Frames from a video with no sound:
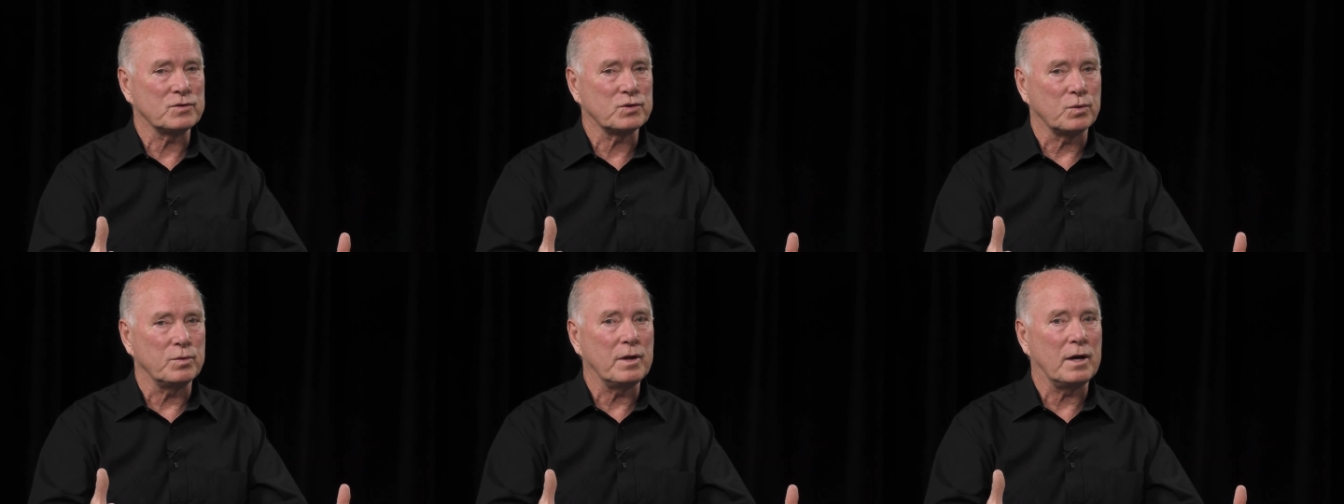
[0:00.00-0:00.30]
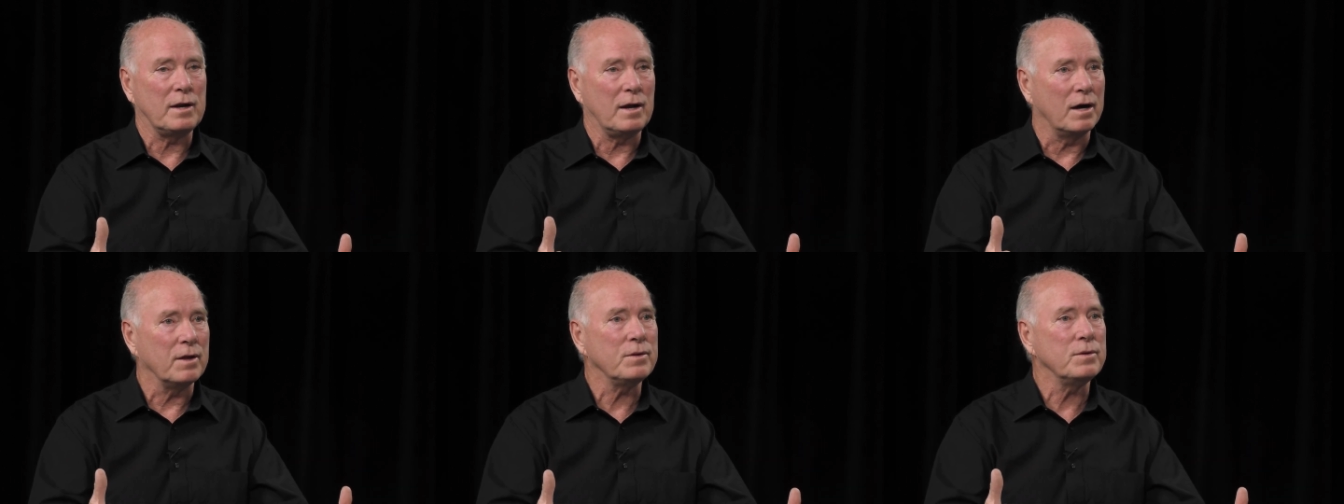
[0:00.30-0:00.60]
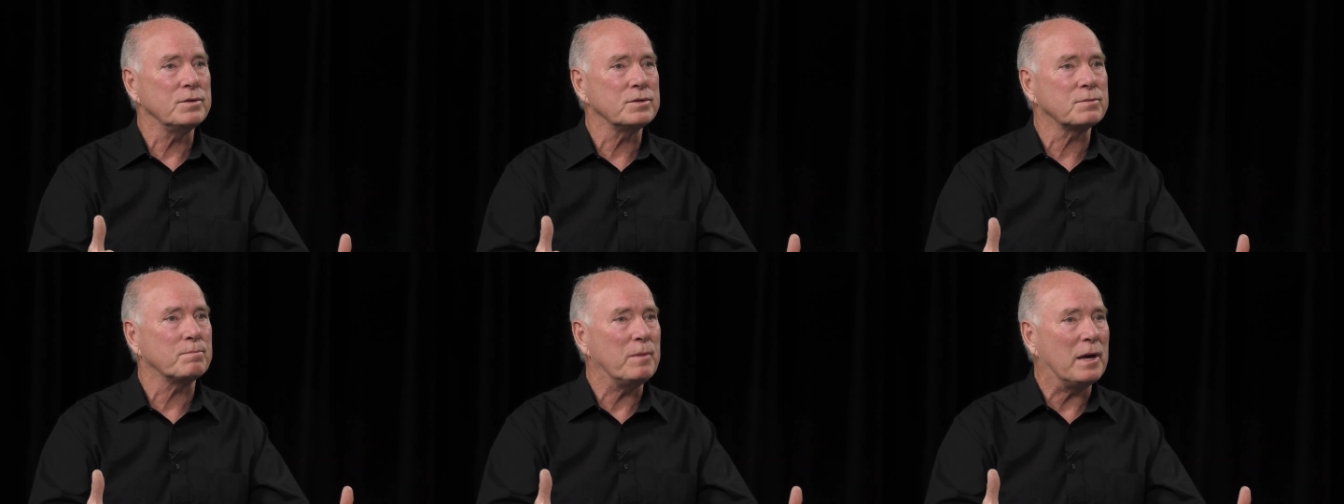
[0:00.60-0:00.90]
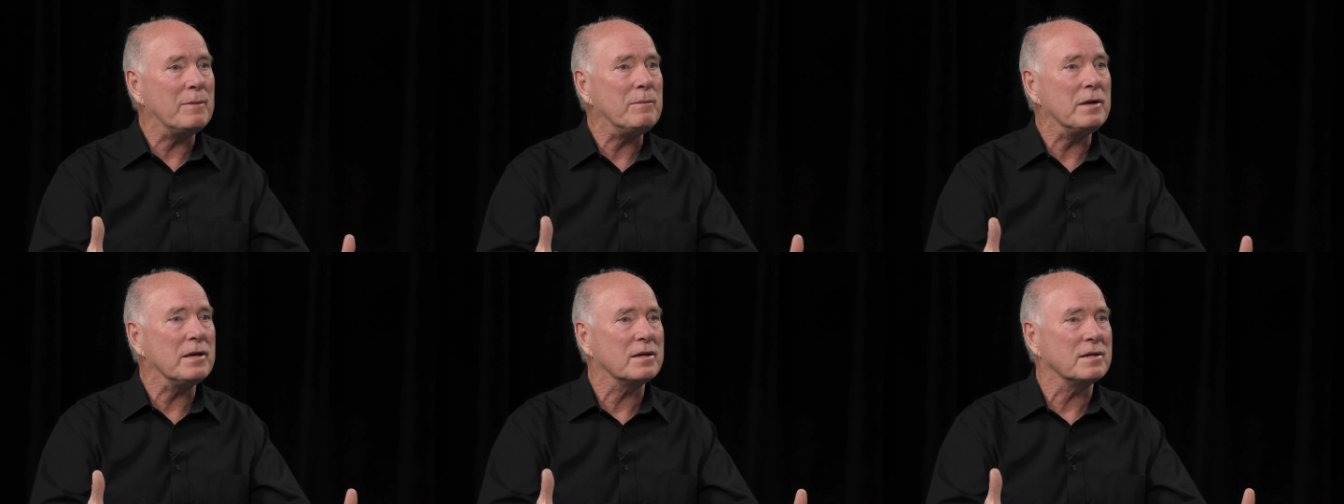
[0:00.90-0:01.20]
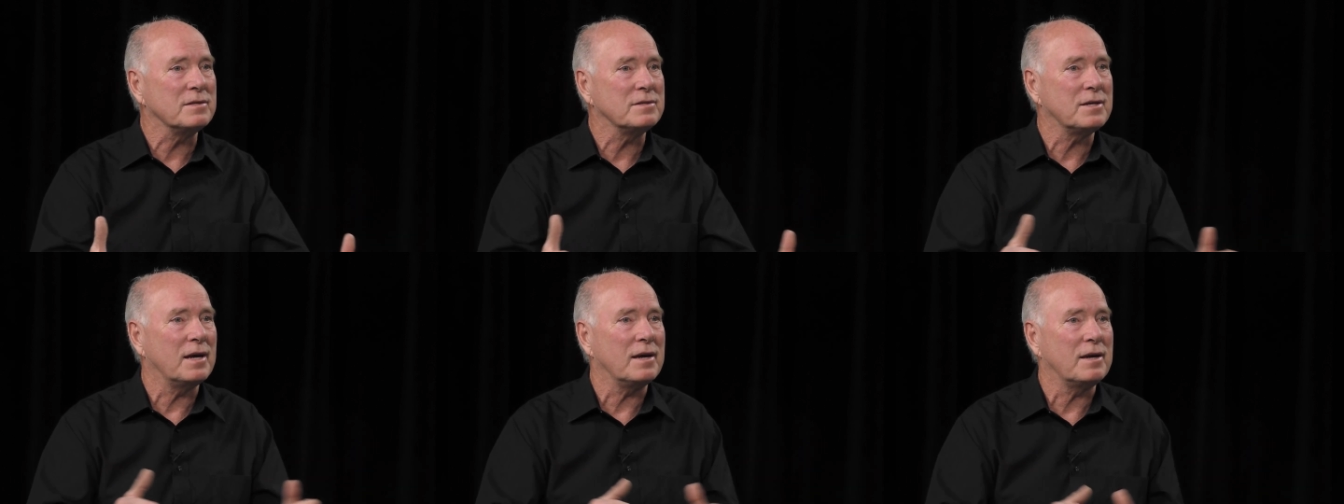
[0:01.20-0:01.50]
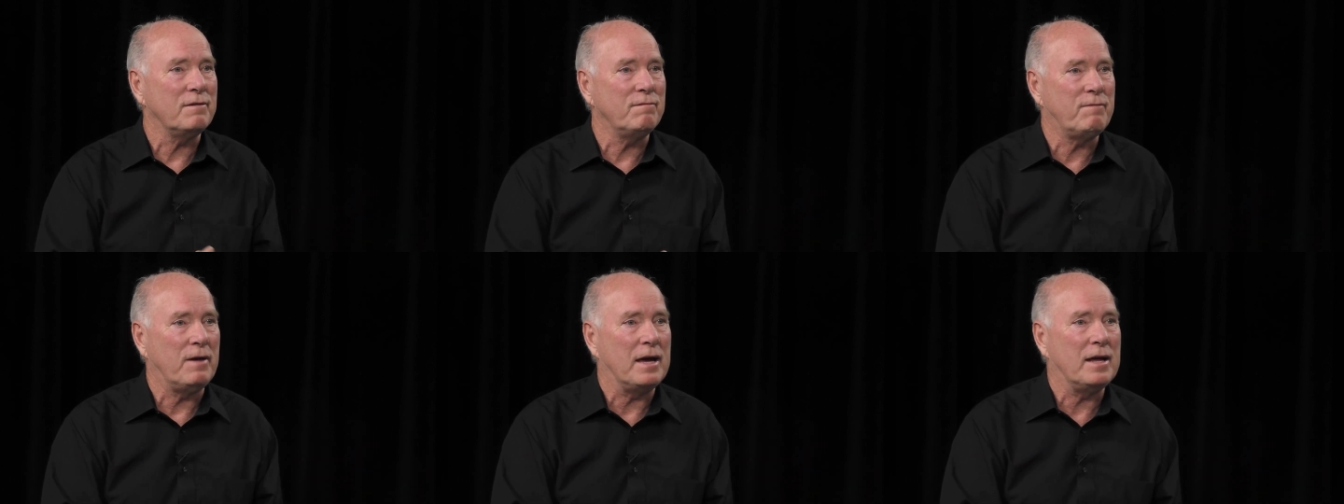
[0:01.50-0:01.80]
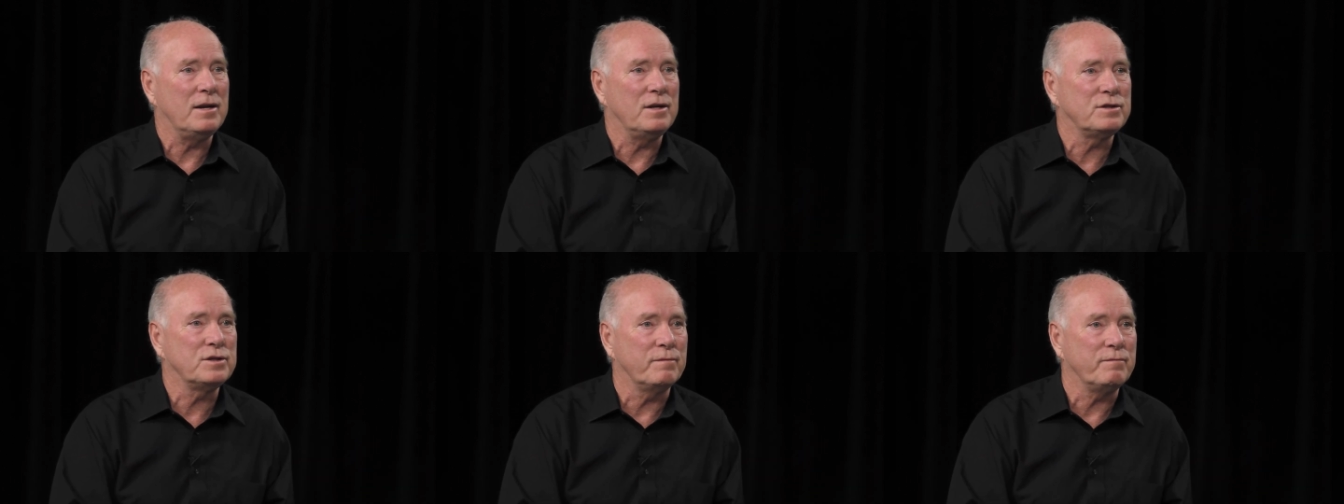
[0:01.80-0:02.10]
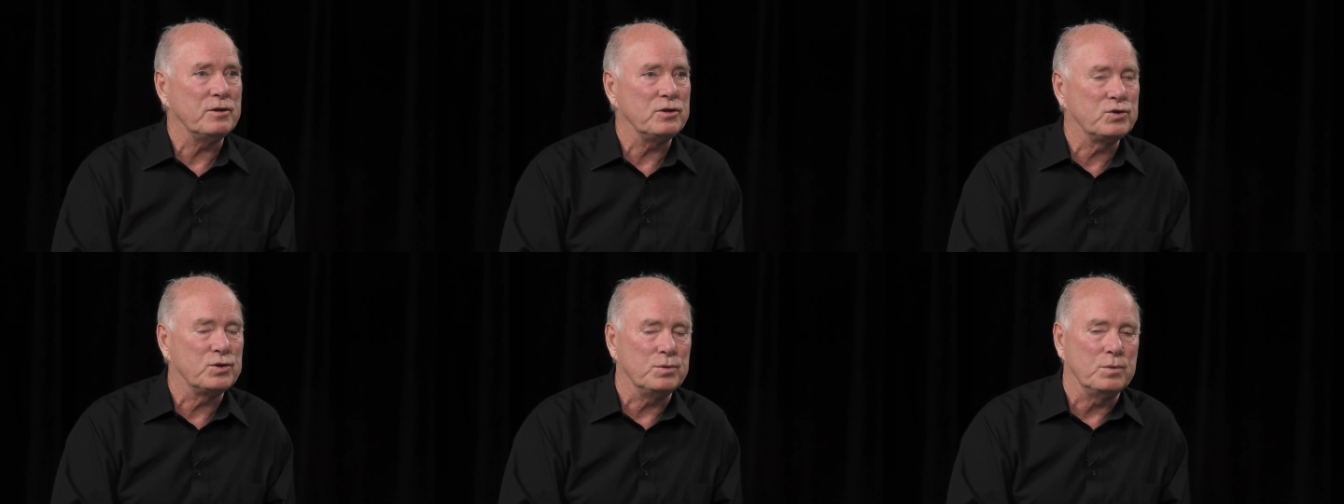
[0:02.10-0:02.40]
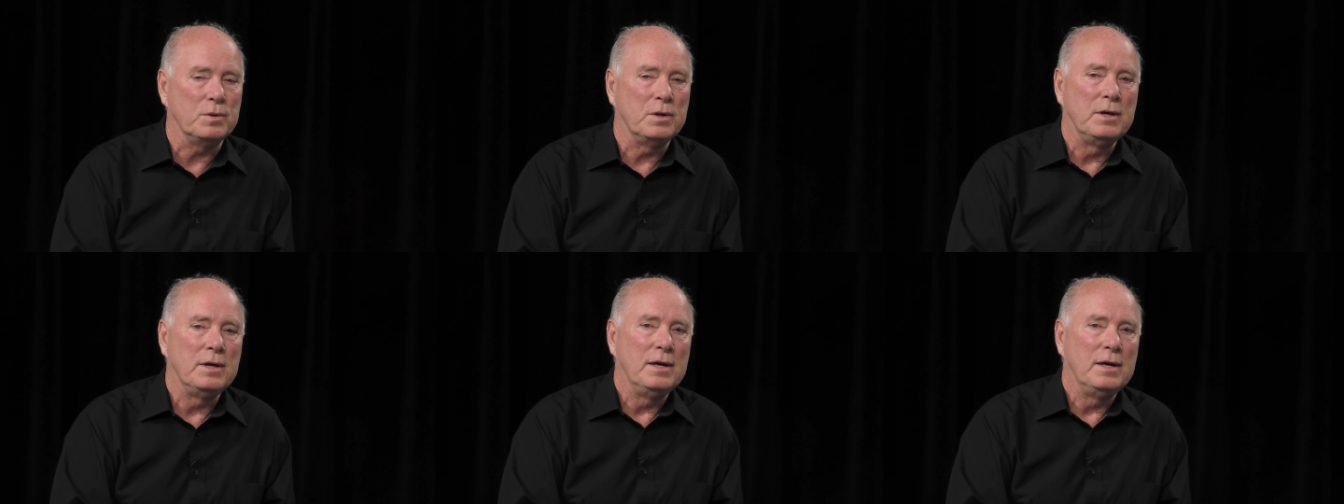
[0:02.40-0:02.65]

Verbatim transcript: so that others maybe can take advantage of it too.